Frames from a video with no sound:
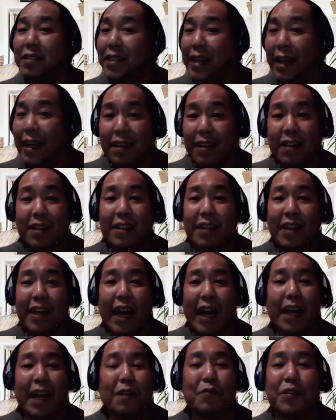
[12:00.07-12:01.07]
Dell.
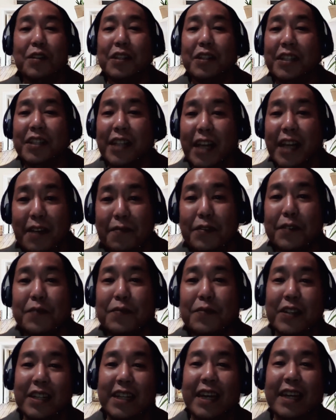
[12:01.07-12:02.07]
I will never
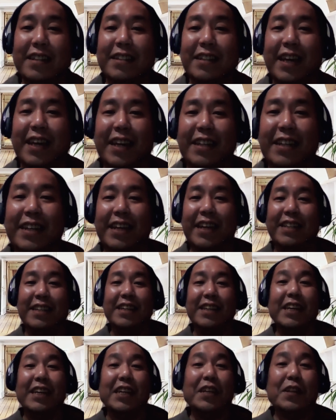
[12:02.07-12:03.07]
forget that, and
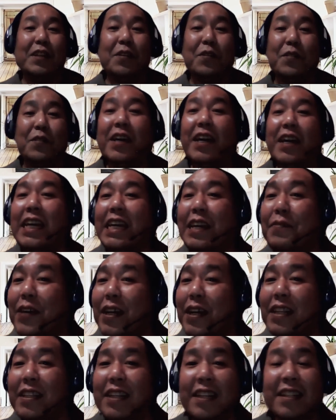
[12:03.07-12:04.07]

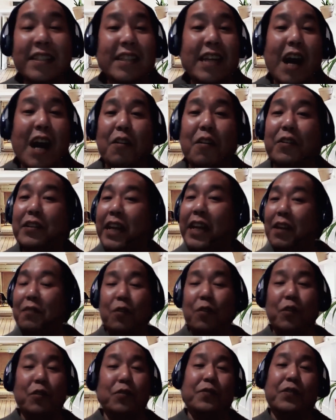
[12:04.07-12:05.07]
even till now, Craig
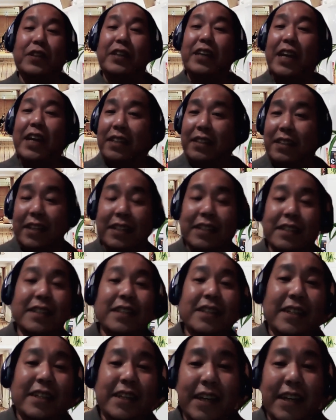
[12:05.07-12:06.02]
won't forget it. Yeah.